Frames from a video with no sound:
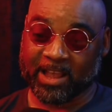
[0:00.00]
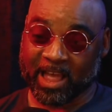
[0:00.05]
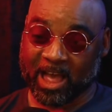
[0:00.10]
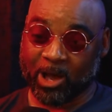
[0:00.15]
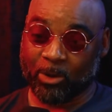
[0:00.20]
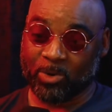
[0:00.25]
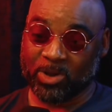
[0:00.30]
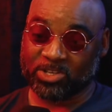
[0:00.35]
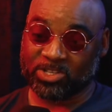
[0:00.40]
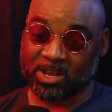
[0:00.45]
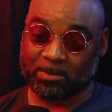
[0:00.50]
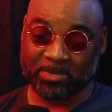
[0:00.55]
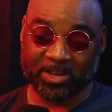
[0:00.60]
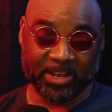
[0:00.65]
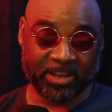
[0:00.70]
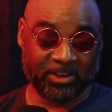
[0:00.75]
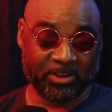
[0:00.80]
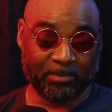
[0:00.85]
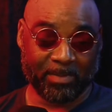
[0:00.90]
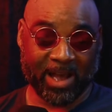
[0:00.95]
like always,
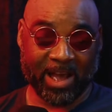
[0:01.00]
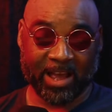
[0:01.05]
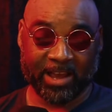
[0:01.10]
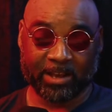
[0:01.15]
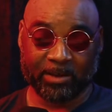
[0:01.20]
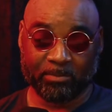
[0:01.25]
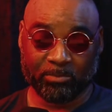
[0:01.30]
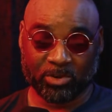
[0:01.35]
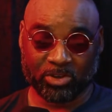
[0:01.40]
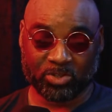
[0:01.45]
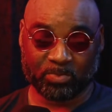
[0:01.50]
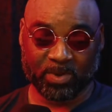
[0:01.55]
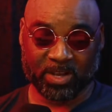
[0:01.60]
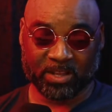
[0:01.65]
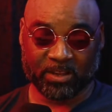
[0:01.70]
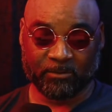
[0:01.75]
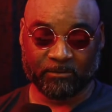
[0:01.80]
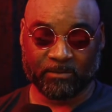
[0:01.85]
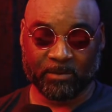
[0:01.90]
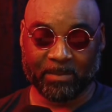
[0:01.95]
I'm going to give you my
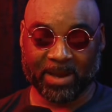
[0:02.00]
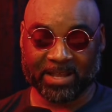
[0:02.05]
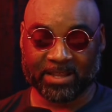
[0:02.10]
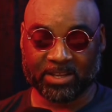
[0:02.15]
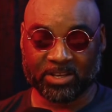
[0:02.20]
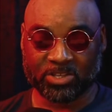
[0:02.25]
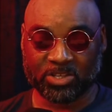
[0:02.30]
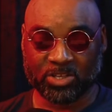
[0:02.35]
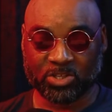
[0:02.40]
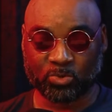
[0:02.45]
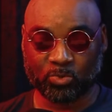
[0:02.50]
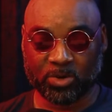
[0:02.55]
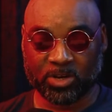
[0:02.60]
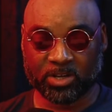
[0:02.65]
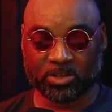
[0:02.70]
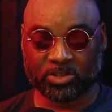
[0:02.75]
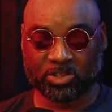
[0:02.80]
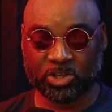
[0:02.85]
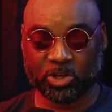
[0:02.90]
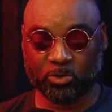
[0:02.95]
perspective about this as
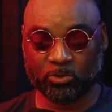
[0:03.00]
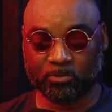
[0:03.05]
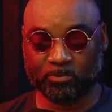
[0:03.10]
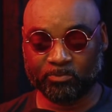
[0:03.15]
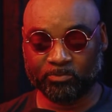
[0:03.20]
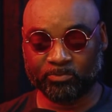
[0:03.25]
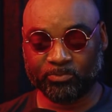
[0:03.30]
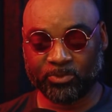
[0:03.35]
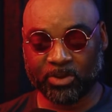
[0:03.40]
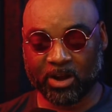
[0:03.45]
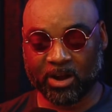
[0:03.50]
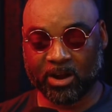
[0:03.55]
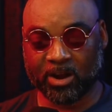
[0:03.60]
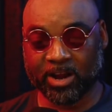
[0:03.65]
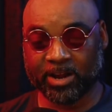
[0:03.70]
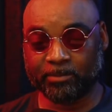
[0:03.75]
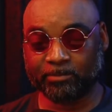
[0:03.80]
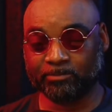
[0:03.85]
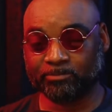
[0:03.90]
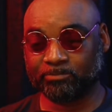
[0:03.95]
well, too.
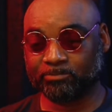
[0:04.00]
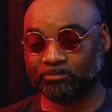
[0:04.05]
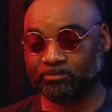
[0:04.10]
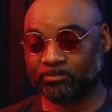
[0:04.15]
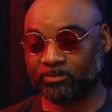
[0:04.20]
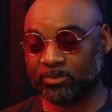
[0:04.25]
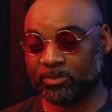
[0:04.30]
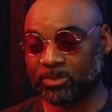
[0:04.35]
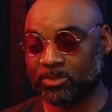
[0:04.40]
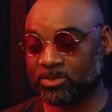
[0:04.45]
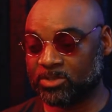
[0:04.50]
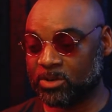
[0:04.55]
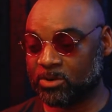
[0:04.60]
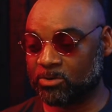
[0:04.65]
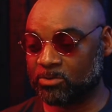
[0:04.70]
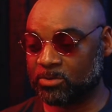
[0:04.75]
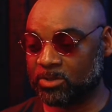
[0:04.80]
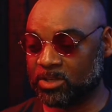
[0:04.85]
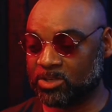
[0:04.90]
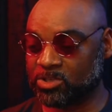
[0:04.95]
All right?
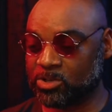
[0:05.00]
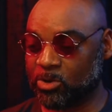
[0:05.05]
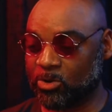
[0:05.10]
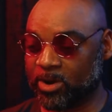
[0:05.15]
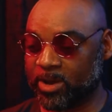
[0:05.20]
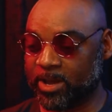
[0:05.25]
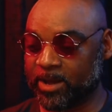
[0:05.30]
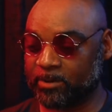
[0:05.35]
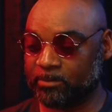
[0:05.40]
So let's go